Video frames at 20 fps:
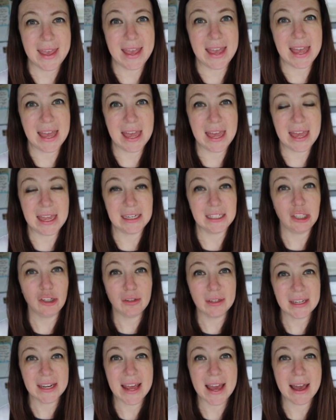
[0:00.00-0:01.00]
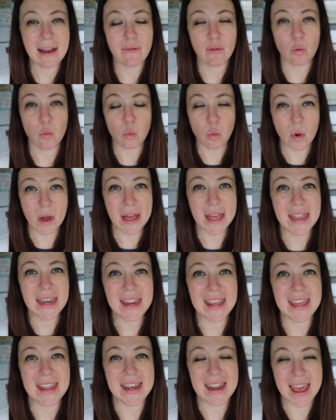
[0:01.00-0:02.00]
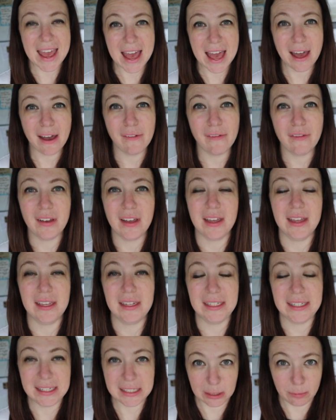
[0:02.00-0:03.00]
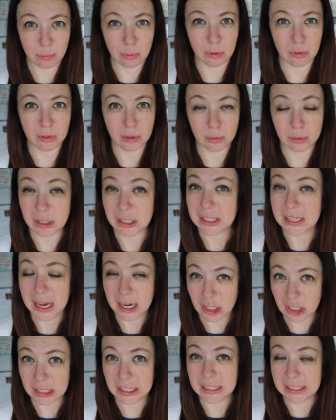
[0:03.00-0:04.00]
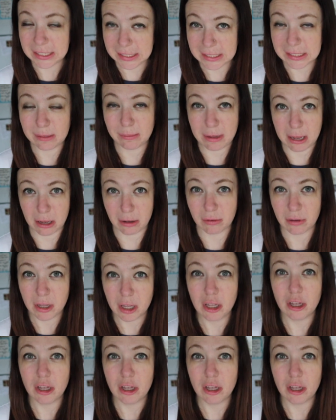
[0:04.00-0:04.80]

And you can have one and a half teaspoons, which is actually a decent amount